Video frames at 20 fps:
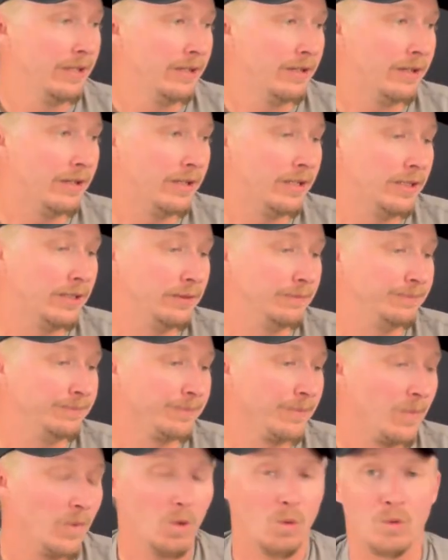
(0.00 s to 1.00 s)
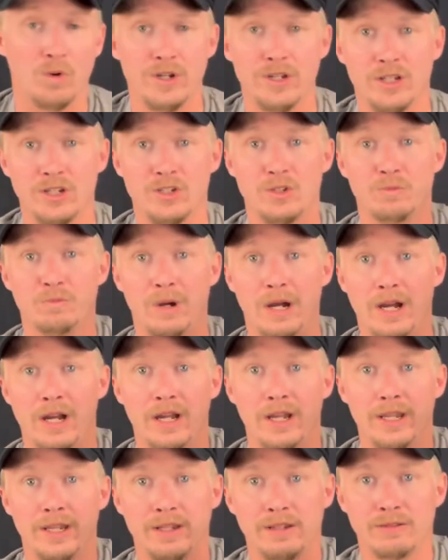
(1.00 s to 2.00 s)
or you can just
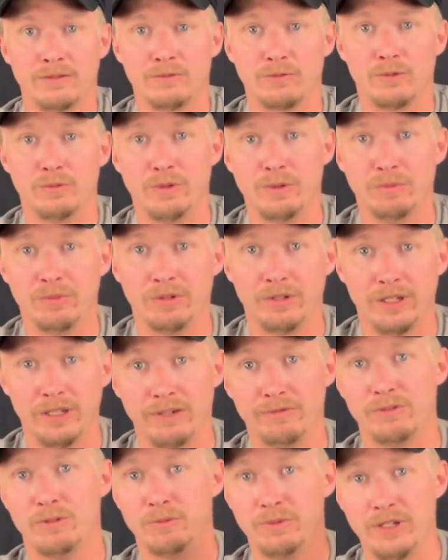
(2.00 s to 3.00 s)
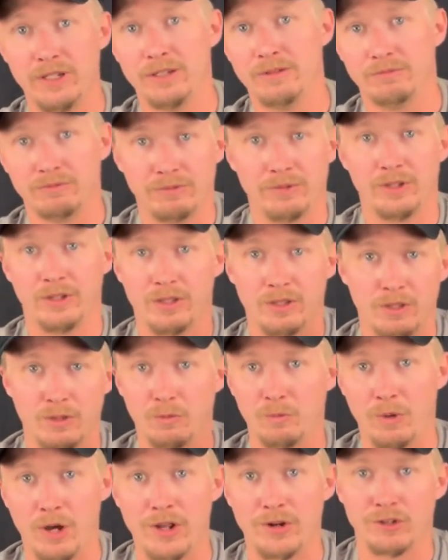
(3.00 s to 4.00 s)
buy what we believe to be the
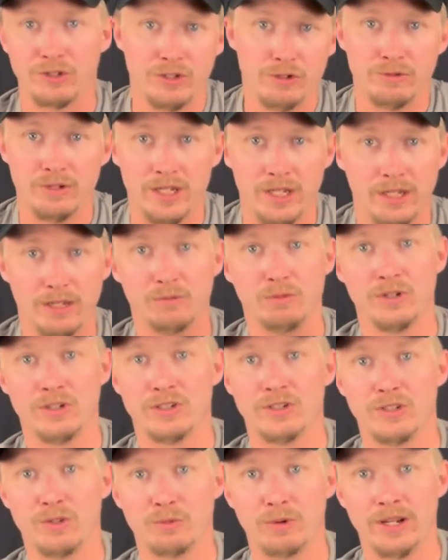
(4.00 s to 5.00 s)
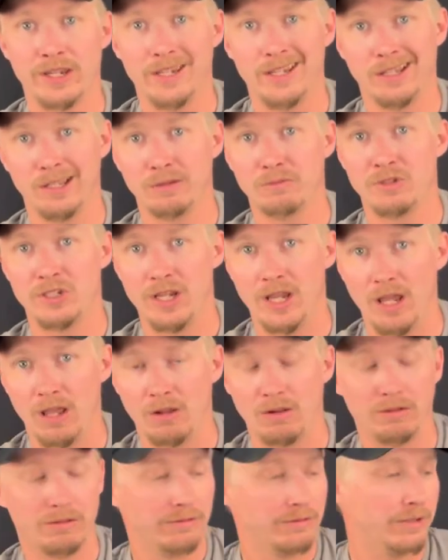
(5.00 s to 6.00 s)
model you need, which is the RECCE
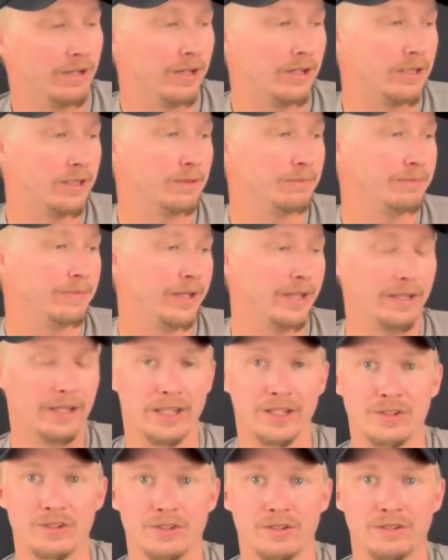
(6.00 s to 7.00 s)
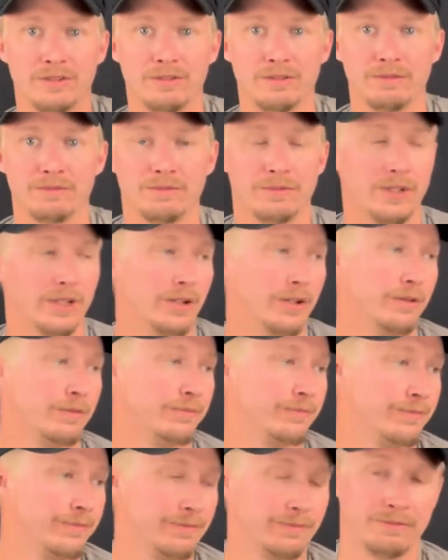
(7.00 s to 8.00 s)
LMG-L, and that's
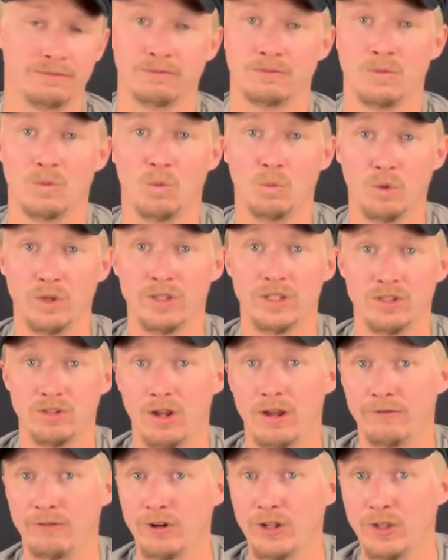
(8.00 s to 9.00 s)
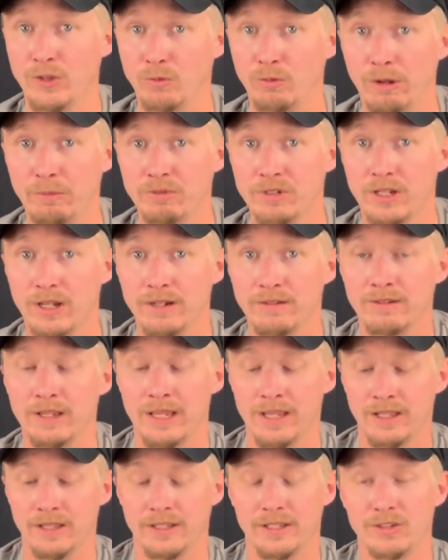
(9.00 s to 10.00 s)
what is offered on the website.
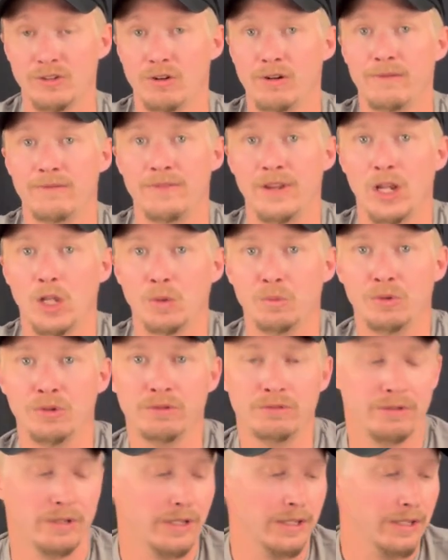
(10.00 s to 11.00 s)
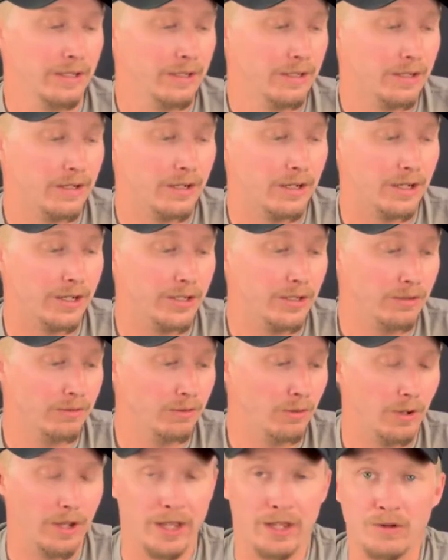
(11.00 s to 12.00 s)
These are available. You can
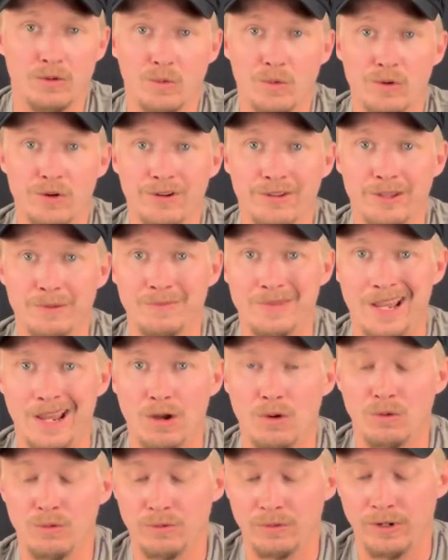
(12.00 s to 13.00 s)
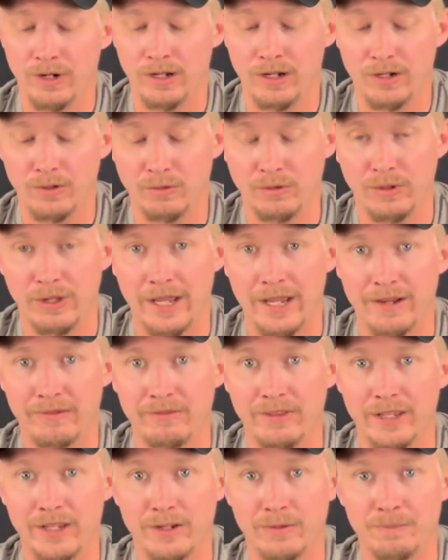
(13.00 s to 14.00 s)
go ahead and order them now. We'll have
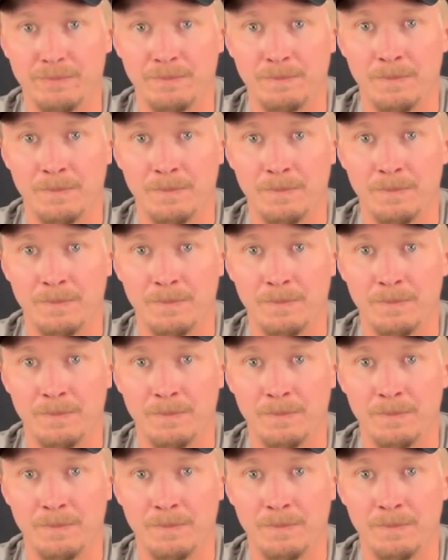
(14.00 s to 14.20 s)
them.